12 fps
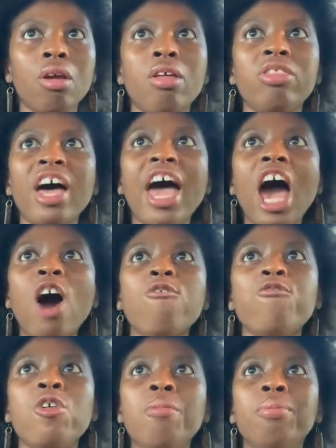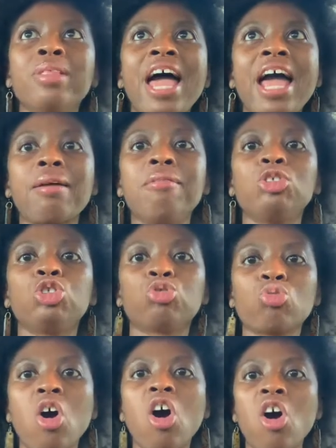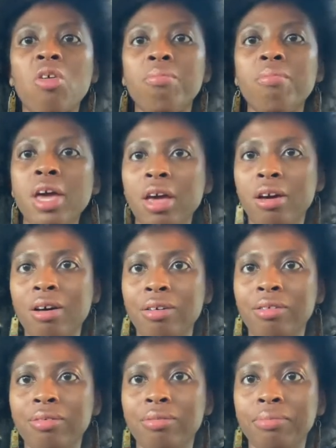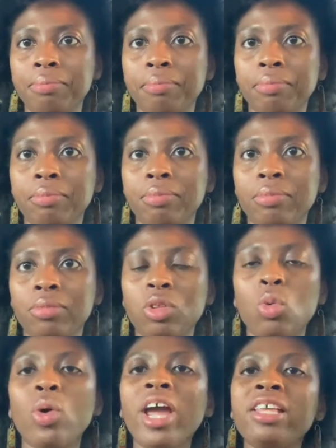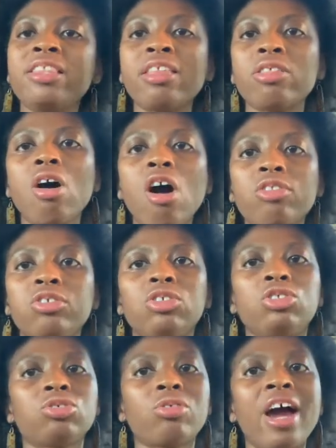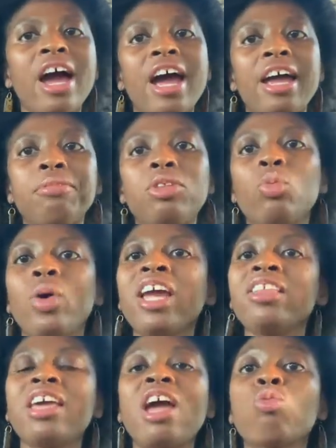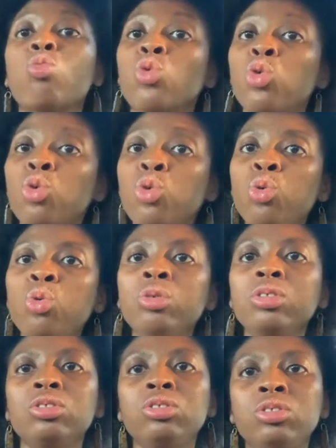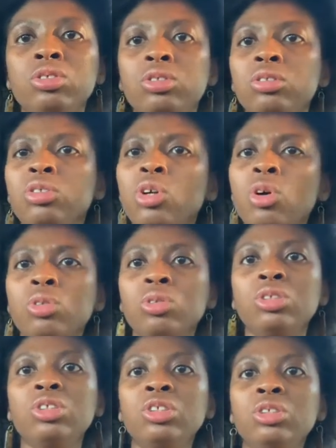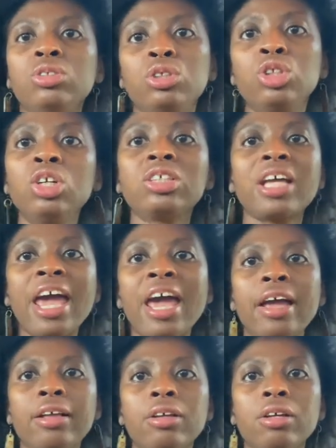the alpha black strong male. The way that the author described, the way that Rue, you know, looked at